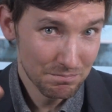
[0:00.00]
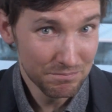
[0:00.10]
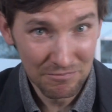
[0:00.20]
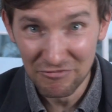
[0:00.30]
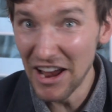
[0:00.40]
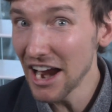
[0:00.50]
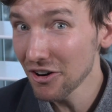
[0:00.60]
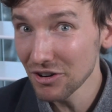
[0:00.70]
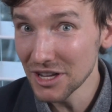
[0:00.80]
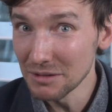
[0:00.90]

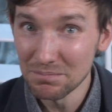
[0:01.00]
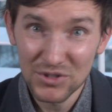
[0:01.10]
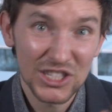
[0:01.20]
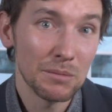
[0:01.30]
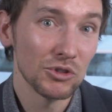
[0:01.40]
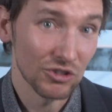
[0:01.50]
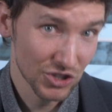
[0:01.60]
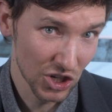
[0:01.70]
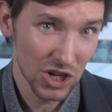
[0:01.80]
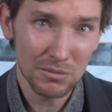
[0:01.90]
very similar
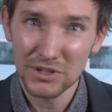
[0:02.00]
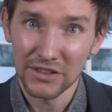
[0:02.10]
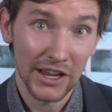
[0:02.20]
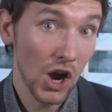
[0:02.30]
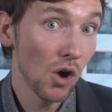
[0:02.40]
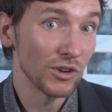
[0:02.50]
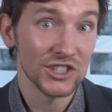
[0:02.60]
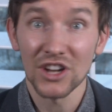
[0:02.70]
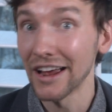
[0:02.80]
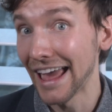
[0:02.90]
terms and like, oh, it's
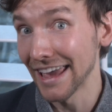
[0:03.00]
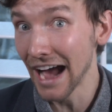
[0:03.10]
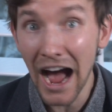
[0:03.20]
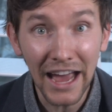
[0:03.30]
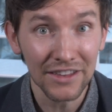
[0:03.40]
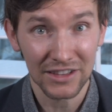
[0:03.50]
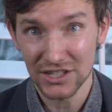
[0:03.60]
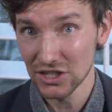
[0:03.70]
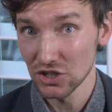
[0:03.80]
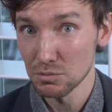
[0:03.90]
not AI unless
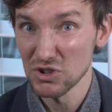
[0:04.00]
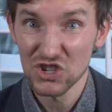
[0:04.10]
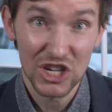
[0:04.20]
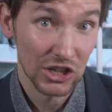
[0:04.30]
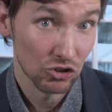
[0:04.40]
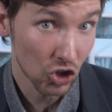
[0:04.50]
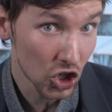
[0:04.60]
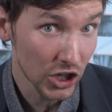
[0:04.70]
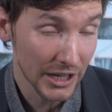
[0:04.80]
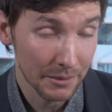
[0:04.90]
there's machine
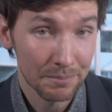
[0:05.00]
learning.